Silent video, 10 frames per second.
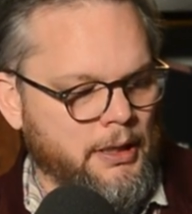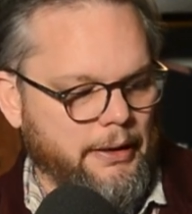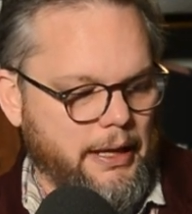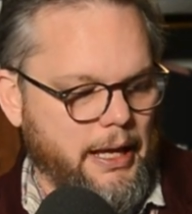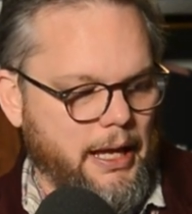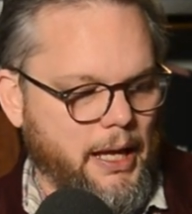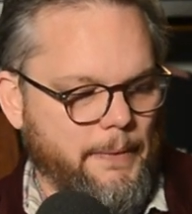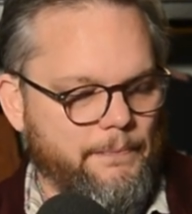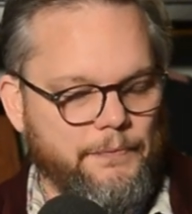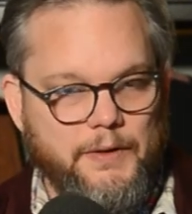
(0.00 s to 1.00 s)

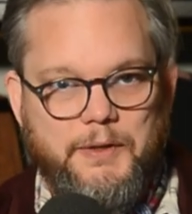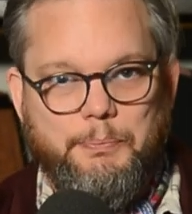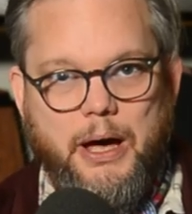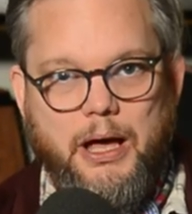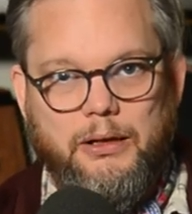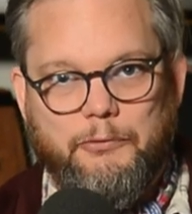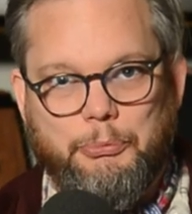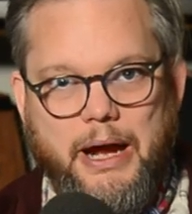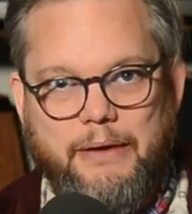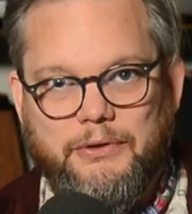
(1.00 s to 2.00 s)
And this bottle of
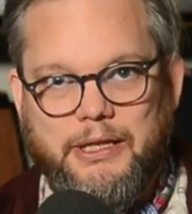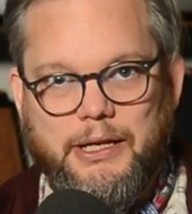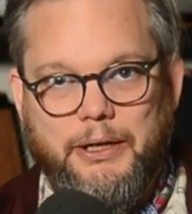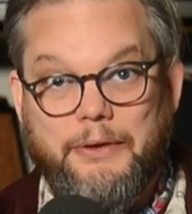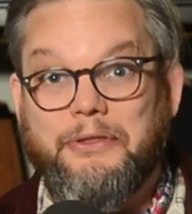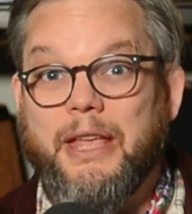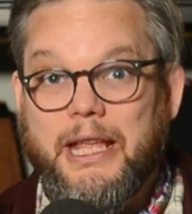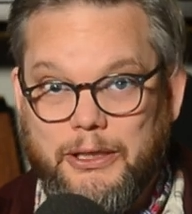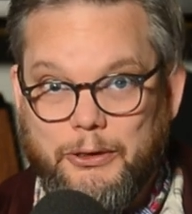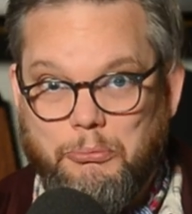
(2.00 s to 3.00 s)
Privateer,
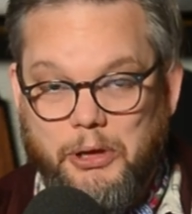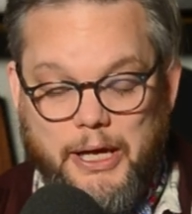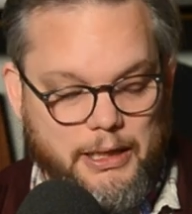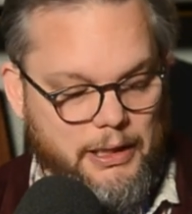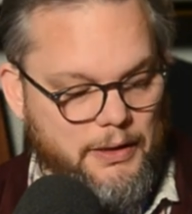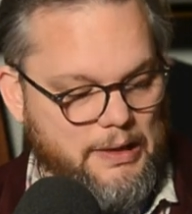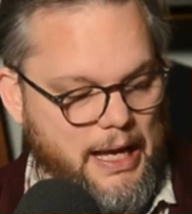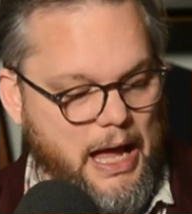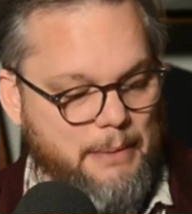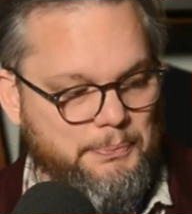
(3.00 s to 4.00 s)
thank you, Blake, is
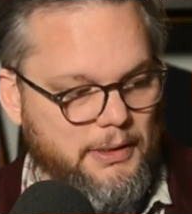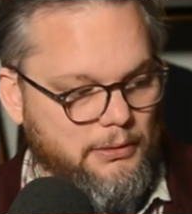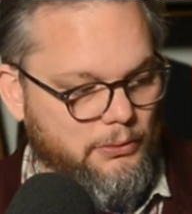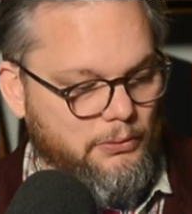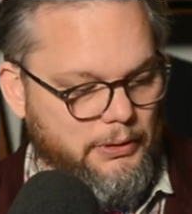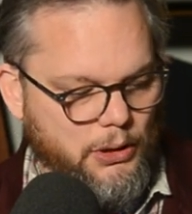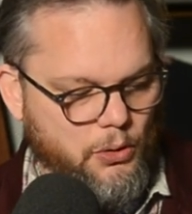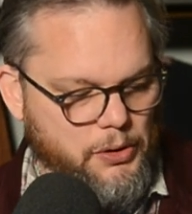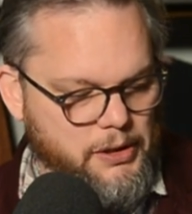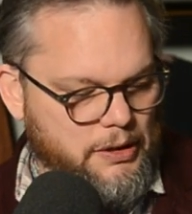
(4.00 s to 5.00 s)
absolutely
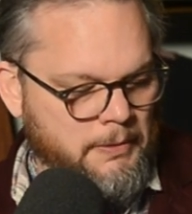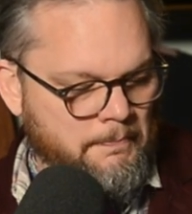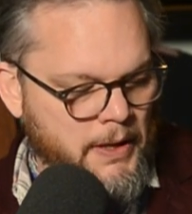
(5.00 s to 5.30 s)
gorgeous.